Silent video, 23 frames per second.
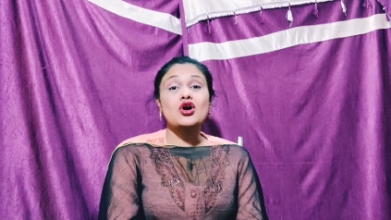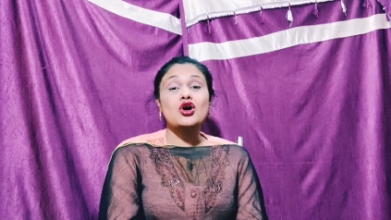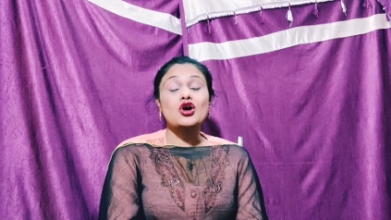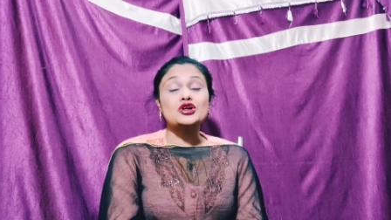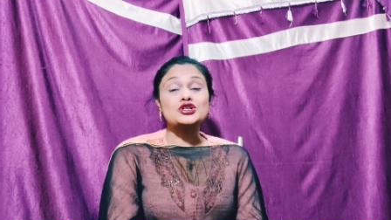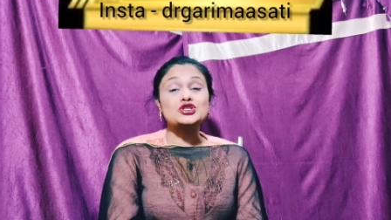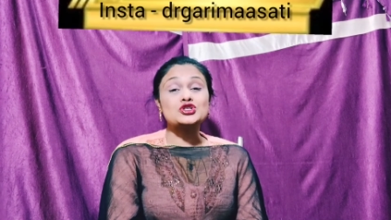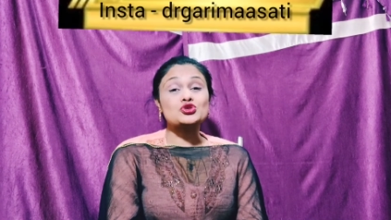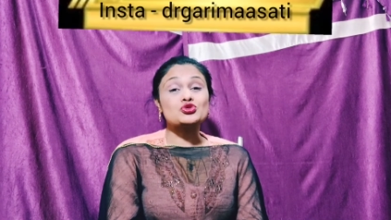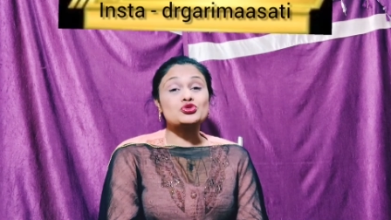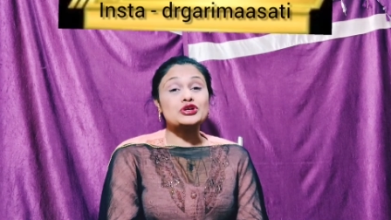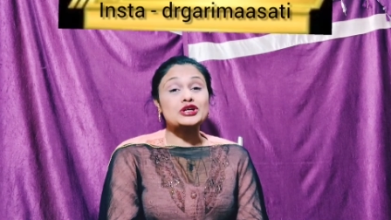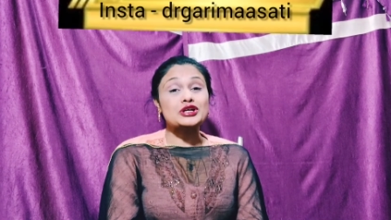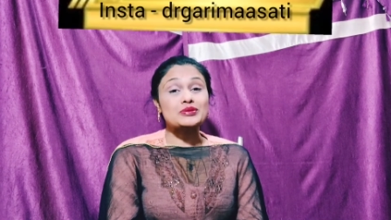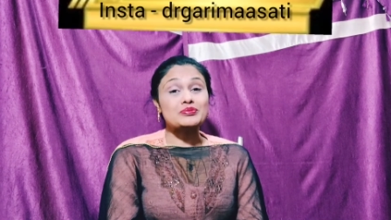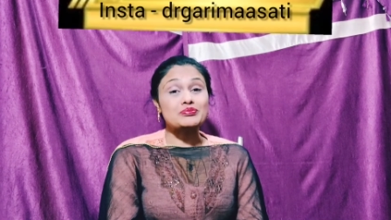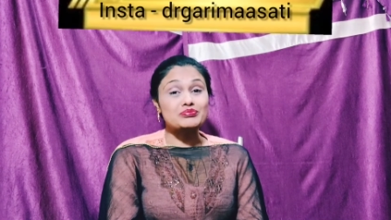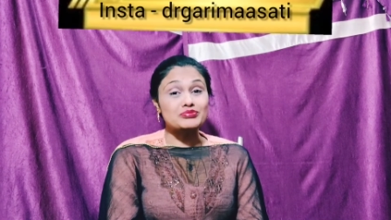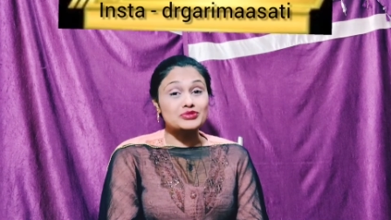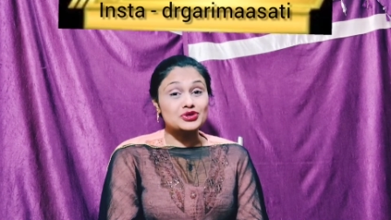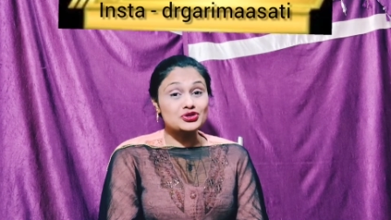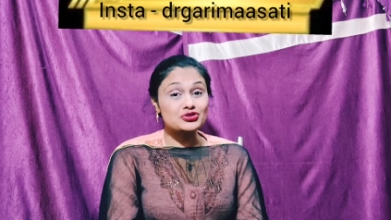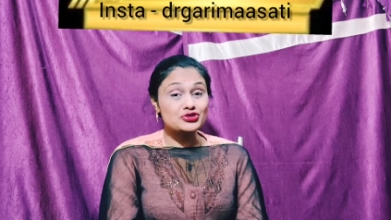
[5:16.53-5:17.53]

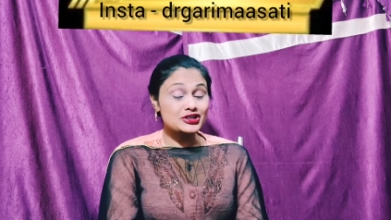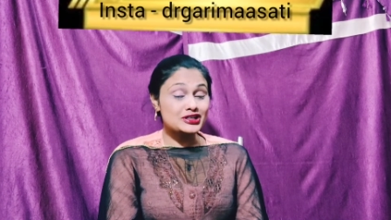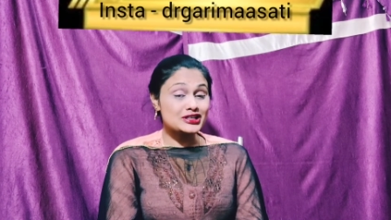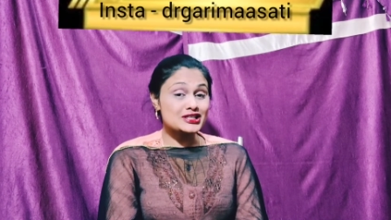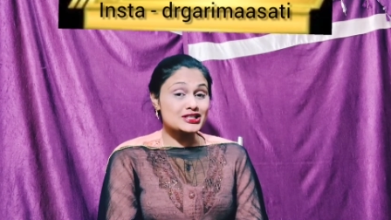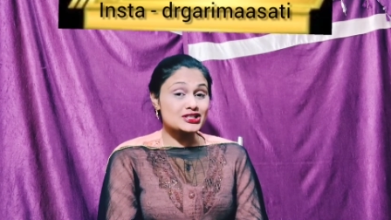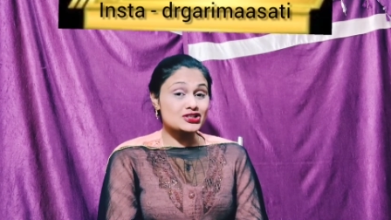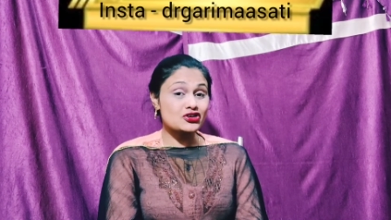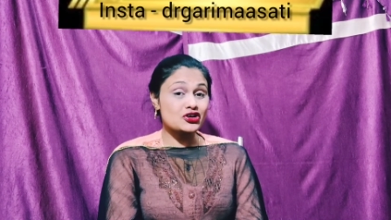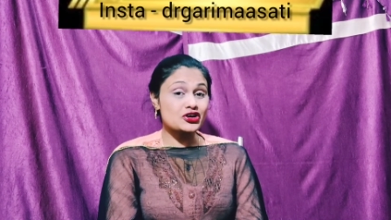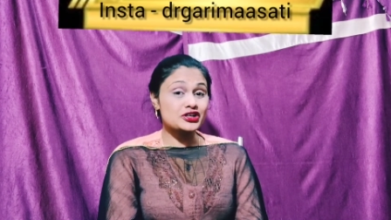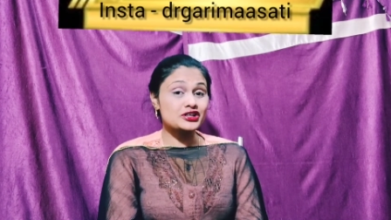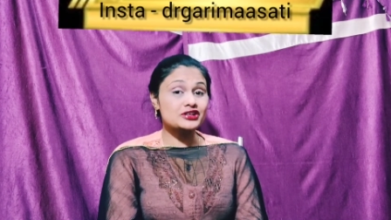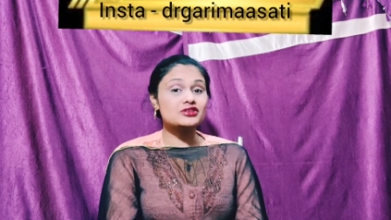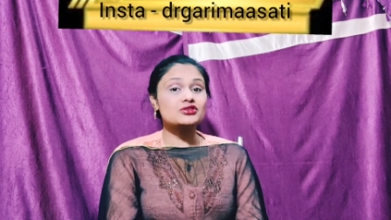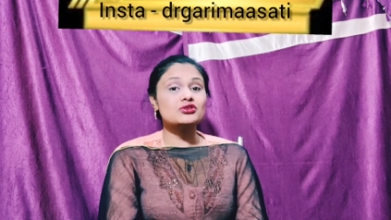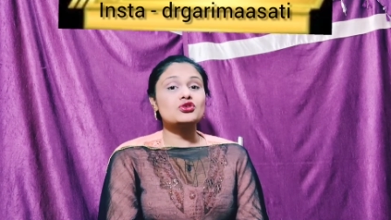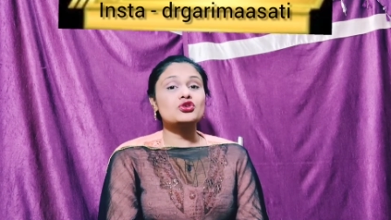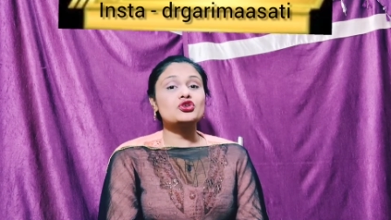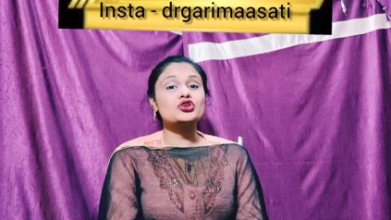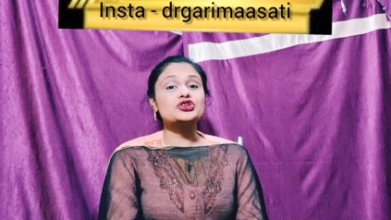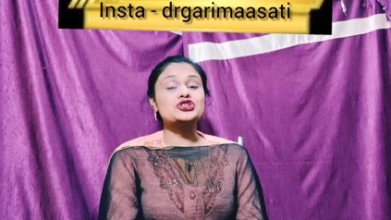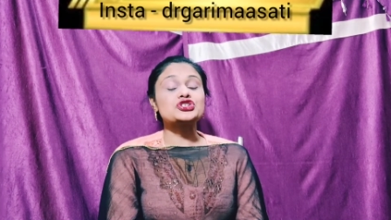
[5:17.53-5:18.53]
autoimmune disorder,
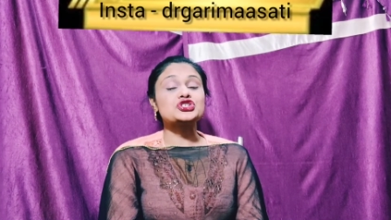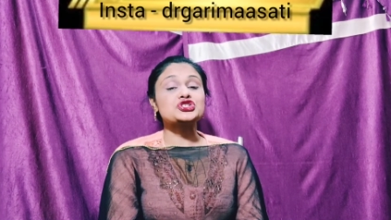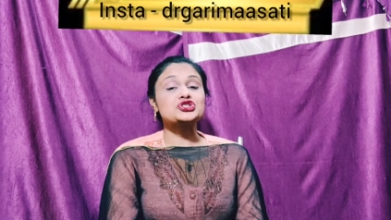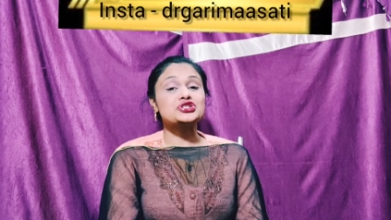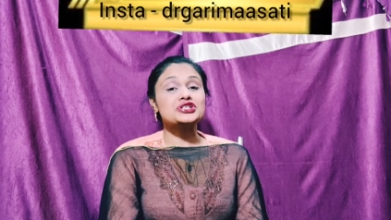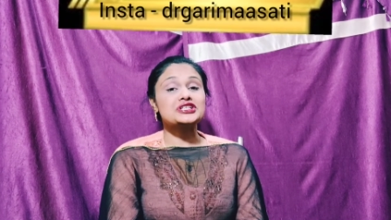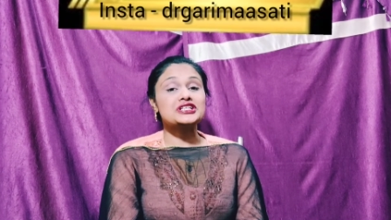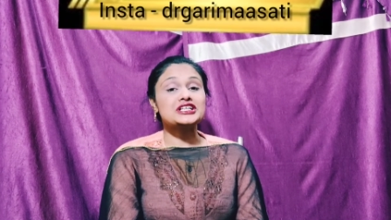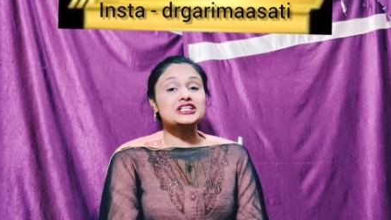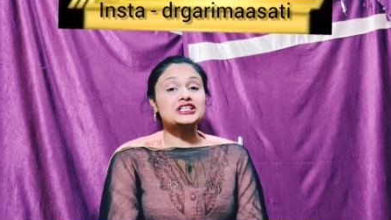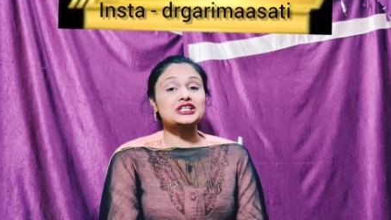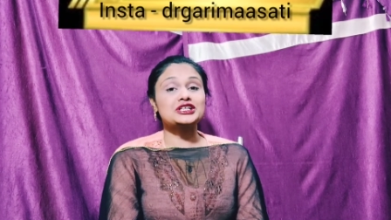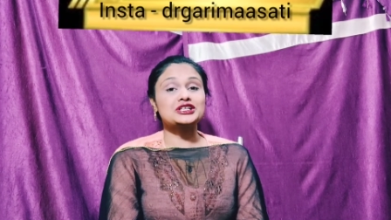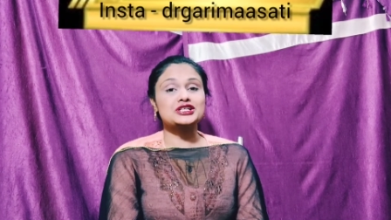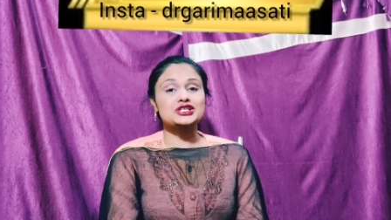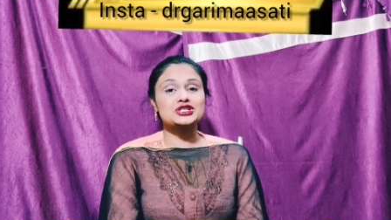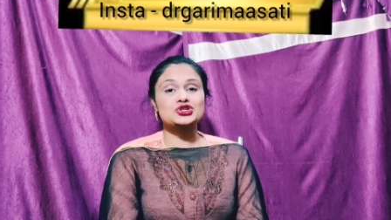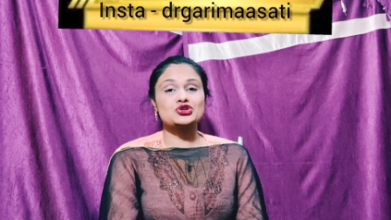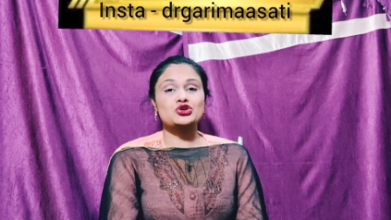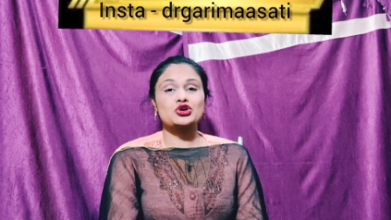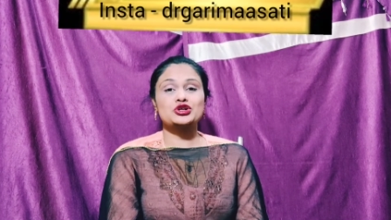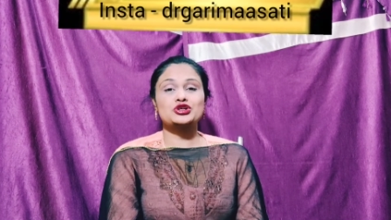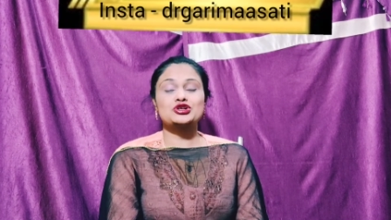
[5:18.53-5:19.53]
or genetic
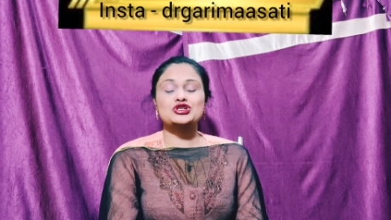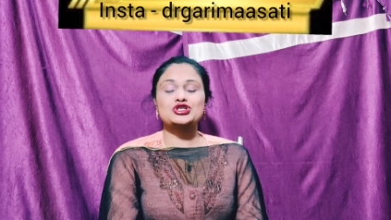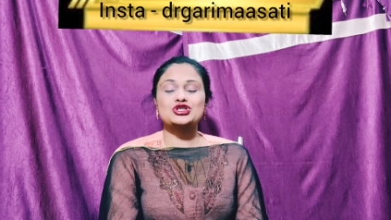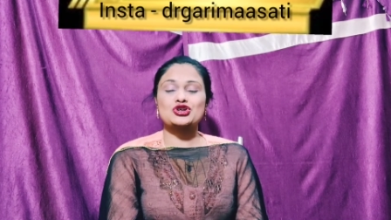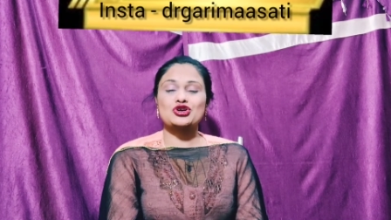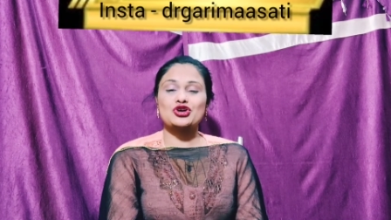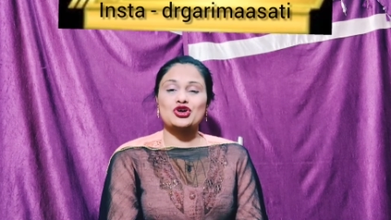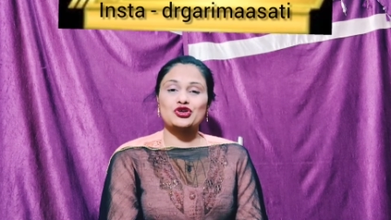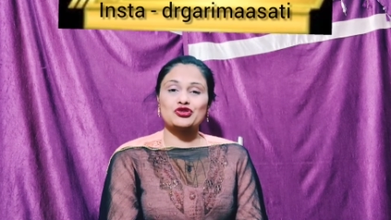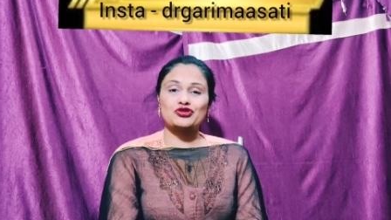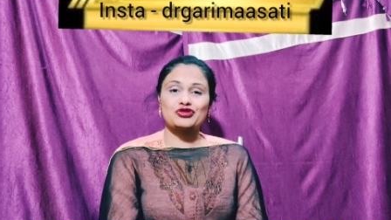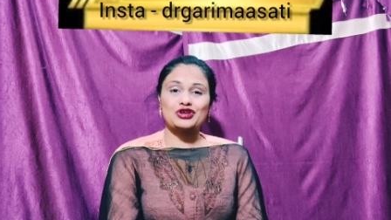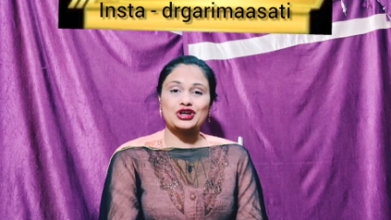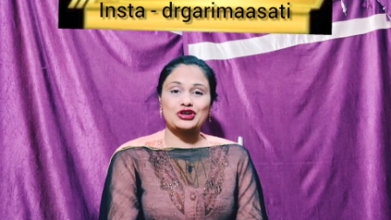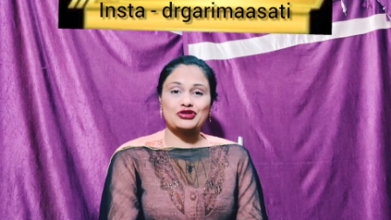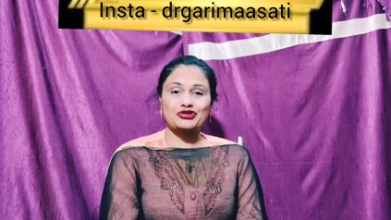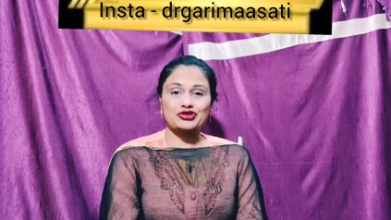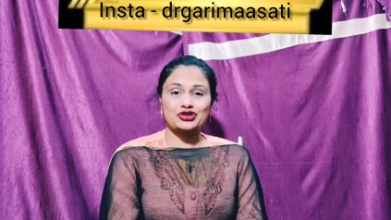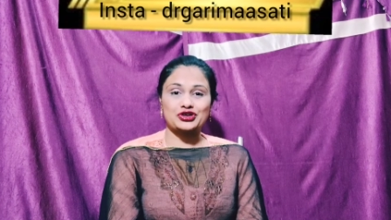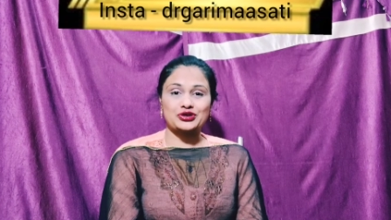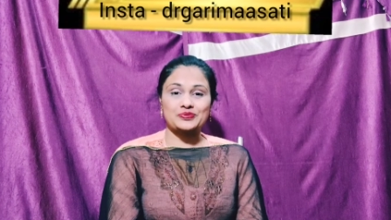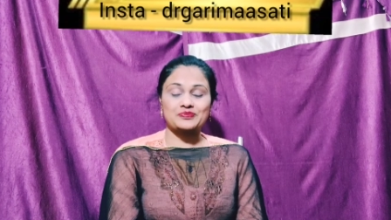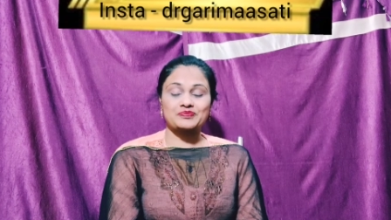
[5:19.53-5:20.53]
disorders of
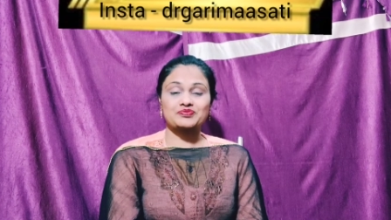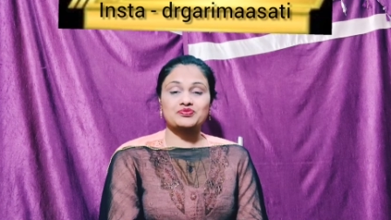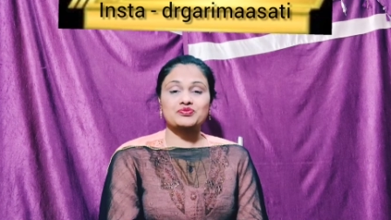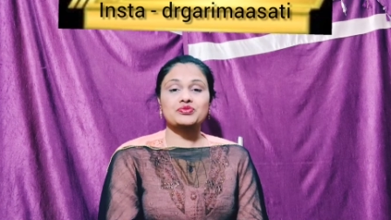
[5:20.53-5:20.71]
liver.